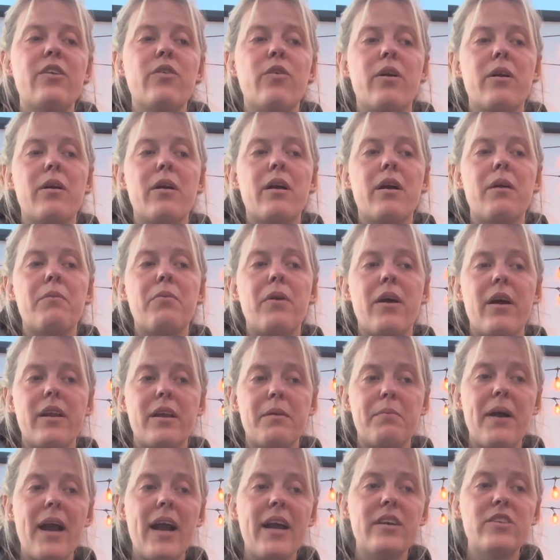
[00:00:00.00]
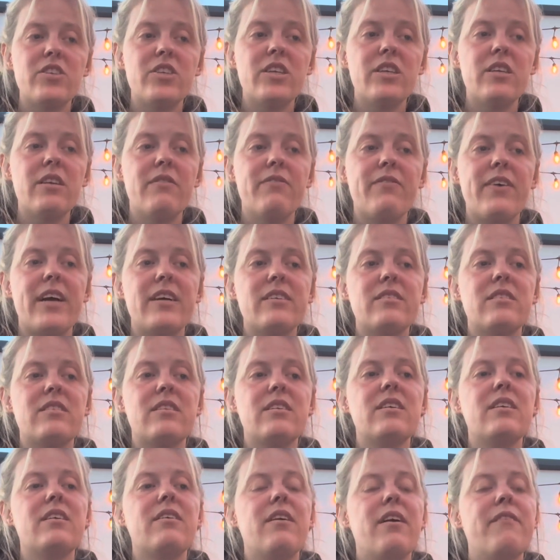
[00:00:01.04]
or product packaging,
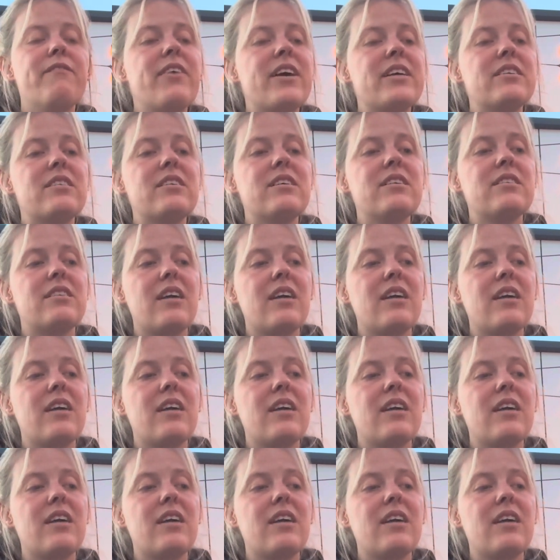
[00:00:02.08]
investing